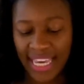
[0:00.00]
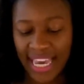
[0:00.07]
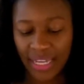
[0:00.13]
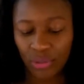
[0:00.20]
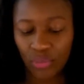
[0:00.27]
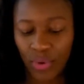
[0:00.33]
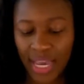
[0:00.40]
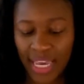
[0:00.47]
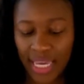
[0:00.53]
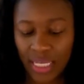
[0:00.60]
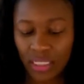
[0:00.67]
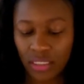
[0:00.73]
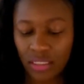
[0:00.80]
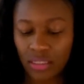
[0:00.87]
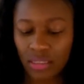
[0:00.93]
gain
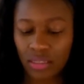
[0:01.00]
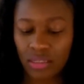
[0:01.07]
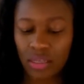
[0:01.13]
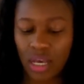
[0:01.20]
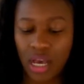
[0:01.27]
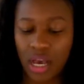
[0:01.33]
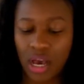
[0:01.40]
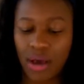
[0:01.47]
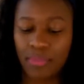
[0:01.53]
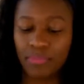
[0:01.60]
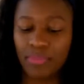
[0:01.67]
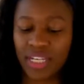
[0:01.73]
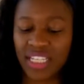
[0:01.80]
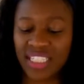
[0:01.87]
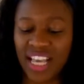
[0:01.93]
weight
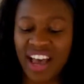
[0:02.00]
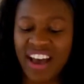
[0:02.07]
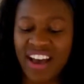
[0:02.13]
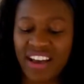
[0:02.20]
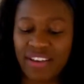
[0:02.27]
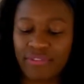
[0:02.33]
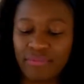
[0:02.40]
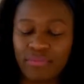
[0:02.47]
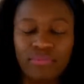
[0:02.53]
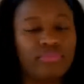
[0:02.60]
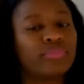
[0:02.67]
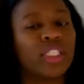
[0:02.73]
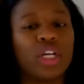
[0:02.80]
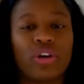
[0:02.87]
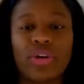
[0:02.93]
because
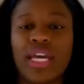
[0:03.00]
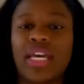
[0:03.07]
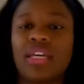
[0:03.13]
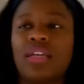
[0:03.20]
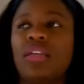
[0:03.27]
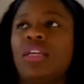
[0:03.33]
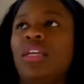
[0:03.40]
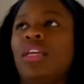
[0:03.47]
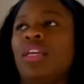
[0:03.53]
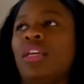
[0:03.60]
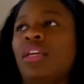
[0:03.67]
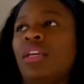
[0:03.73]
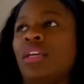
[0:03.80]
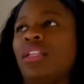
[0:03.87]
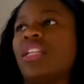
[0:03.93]
okay.
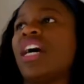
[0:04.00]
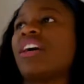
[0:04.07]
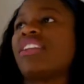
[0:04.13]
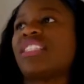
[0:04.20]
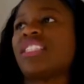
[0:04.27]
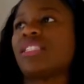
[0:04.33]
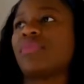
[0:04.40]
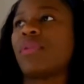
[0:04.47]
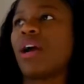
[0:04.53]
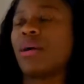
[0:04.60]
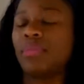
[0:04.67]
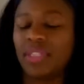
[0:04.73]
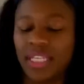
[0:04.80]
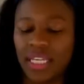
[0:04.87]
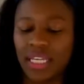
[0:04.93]
Now this is
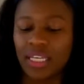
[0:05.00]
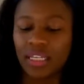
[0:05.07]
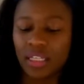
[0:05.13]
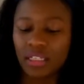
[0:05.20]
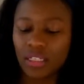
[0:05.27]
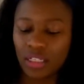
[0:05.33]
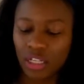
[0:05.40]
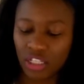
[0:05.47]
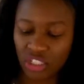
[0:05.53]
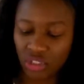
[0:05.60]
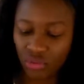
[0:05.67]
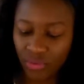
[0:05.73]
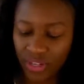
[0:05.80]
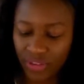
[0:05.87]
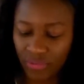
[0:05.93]
probably a
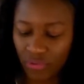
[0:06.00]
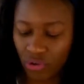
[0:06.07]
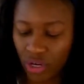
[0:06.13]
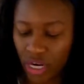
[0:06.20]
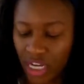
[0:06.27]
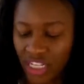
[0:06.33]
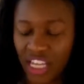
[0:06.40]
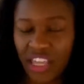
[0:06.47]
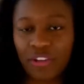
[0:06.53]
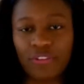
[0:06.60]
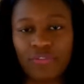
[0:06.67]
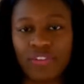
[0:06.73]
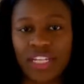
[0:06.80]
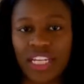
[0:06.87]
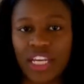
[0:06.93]
story for another
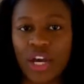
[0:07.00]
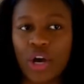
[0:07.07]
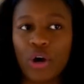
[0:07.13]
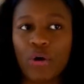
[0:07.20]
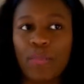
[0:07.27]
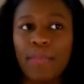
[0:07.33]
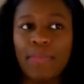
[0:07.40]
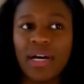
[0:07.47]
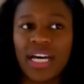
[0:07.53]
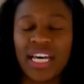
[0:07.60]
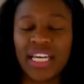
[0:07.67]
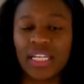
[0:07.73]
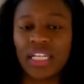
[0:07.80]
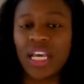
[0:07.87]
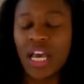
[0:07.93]
video,
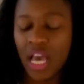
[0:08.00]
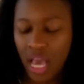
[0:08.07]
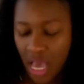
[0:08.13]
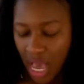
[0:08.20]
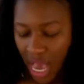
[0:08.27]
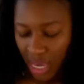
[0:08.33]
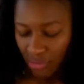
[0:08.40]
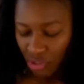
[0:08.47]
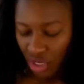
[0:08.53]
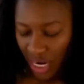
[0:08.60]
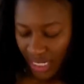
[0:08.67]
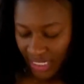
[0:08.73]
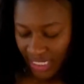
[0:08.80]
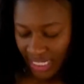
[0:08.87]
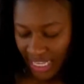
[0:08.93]
but I'm
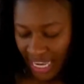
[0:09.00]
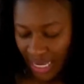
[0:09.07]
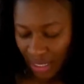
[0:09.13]
trying to